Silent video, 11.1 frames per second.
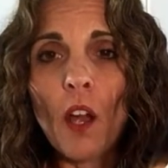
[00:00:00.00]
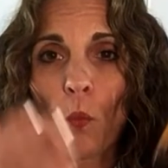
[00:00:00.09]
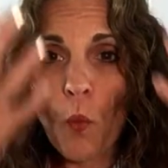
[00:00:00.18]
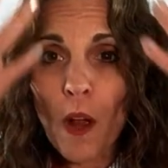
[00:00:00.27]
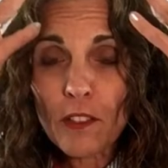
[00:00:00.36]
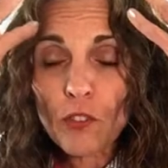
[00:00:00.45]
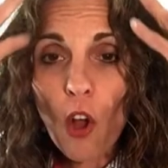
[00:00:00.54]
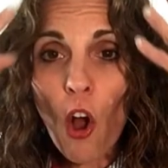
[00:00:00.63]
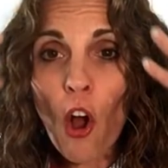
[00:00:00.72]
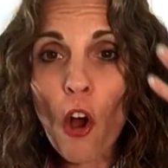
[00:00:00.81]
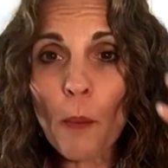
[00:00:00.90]
Once
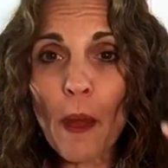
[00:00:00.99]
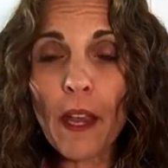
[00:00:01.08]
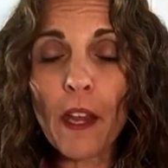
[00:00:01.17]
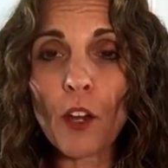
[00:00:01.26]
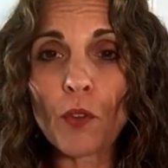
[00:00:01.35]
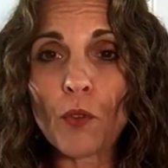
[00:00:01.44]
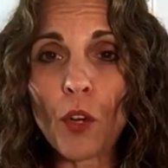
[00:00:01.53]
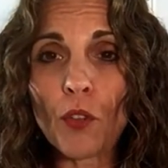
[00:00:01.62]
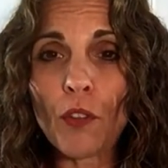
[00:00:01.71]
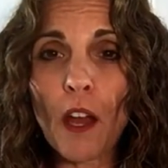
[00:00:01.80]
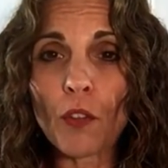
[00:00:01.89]
all my hair
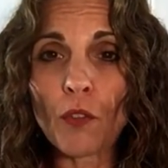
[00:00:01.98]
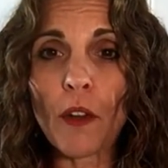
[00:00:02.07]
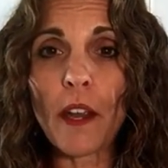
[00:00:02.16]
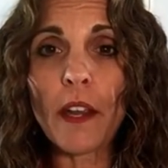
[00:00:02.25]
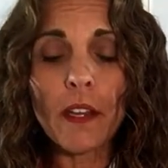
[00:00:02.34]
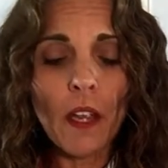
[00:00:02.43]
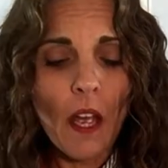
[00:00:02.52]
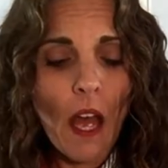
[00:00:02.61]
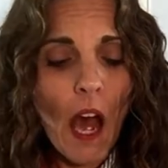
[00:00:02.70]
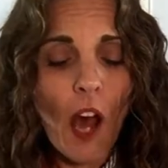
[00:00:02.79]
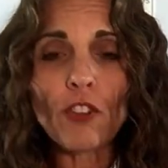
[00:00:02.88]
grows out gray,
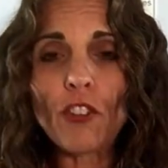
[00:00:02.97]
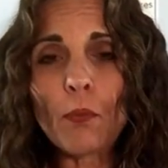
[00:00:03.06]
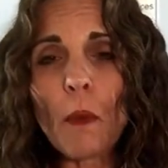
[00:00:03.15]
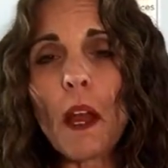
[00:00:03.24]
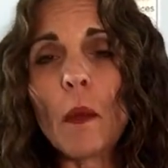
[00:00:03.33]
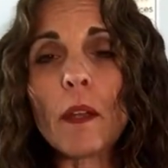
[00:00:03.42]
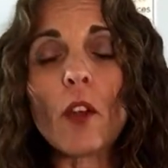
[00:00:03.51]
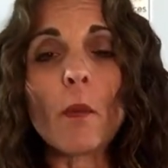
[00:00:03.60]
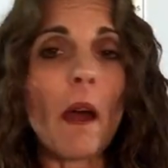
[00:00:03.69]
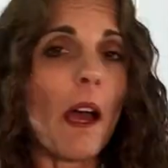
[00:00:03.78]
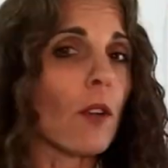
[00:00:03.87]
I'll just buy a bigger
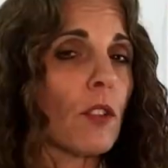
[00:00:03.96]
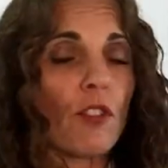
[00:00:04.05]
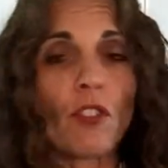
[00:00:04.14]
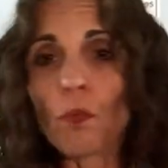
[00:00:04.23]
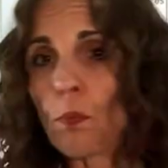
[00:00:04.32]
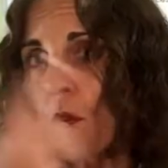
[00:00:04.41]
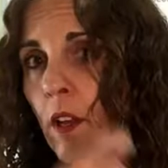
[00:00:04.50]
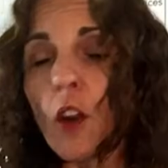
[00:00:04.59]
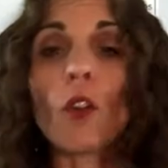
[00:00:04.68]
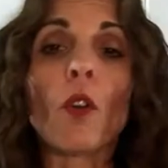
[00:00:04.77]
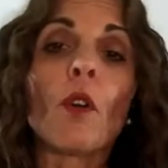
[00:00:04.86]
bottle and just spray it
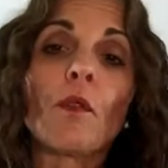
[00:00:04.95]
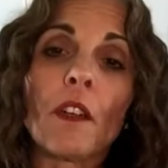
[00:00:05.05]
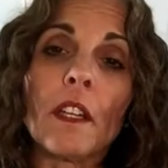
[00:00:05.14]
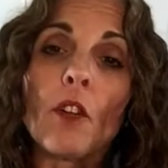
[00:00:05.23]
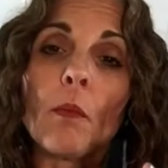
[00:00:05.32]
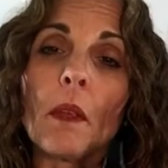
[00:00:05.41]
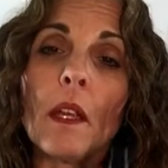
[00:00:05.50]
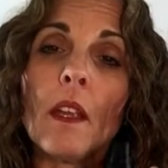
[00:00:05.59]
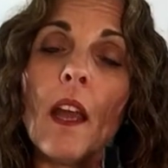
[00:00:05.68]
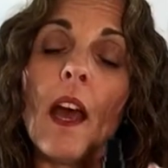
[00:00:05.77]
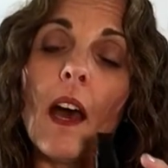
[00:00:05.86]
all over and it'll be
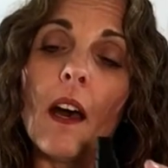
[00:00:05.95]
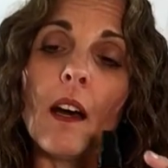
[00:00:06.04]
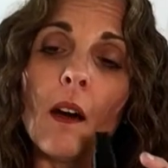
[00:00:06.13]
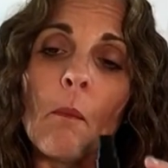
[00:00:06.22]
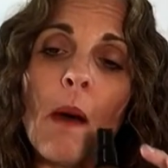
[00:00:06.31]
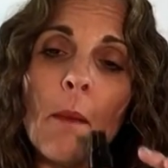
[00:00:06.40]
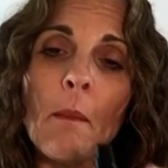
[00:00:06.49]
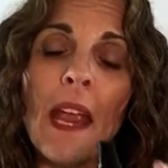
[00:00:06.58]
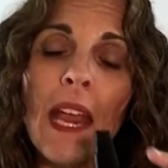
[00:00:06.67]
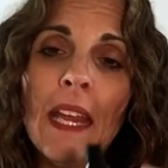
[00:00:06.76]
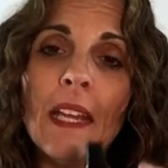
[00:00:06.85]
uh, my
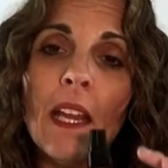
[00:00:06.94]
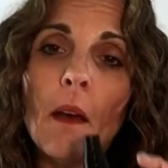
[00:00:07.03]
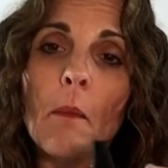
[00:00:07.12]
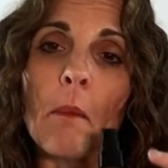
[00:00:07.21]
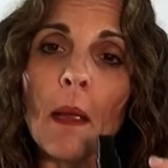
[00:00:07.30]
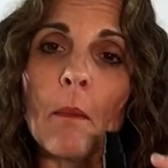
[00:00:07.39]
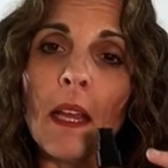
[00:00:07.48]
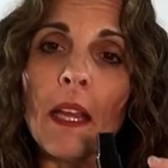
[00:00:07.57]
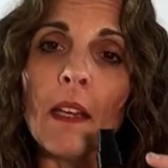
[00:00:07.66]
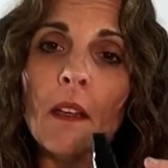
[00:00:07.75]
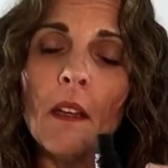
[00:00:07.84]
main, my
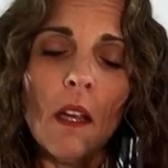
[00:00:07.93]
main,